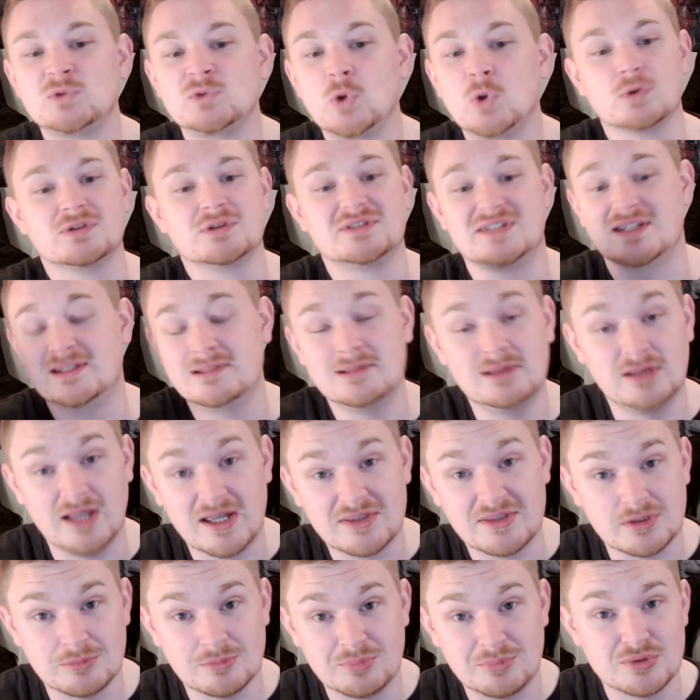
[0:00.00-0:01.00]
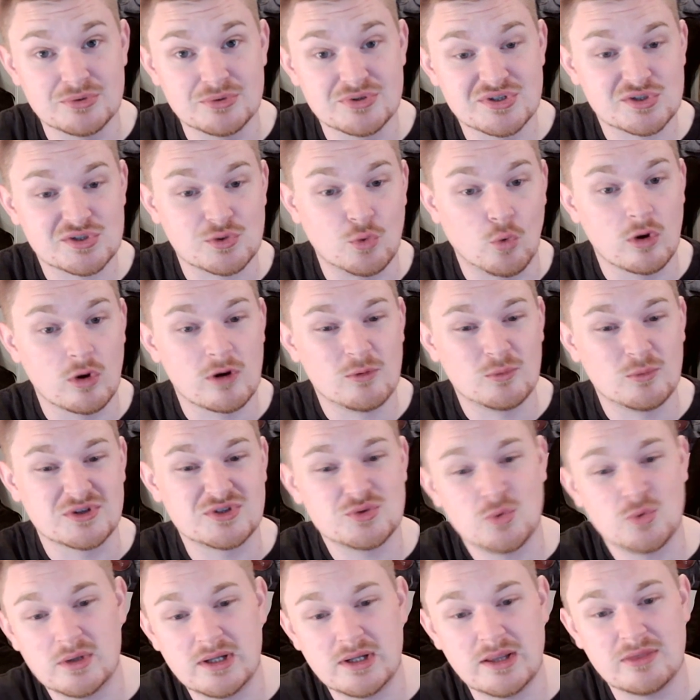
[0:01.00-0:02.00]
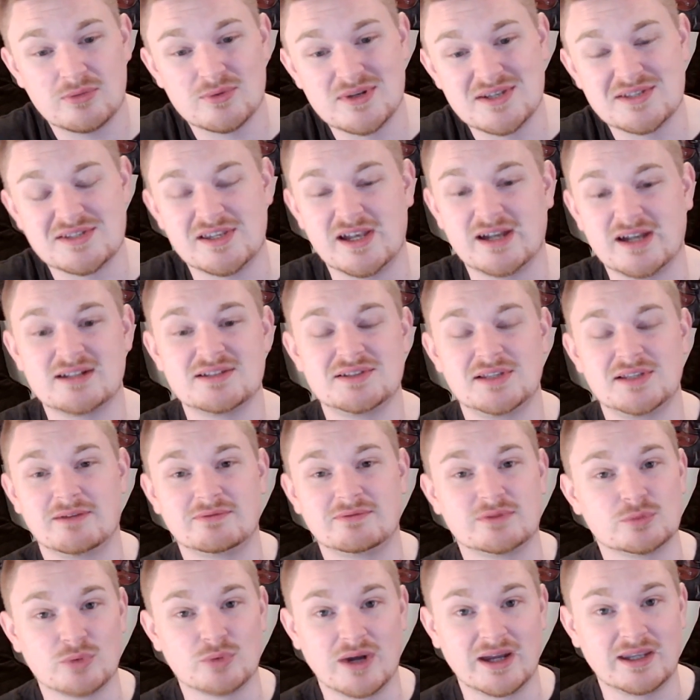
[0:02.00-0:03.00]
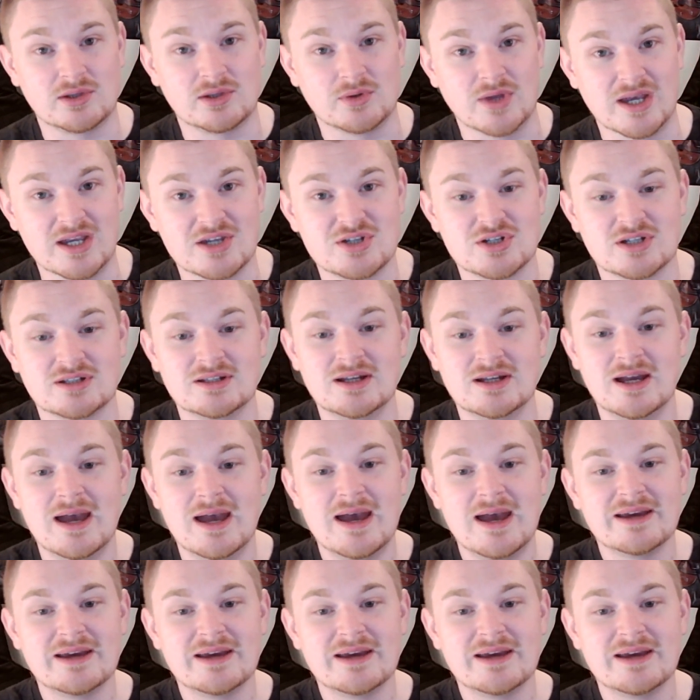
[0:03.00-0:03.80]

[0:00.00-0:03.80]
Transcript: or didn't let the Bills score with 23 seconds left in regulation,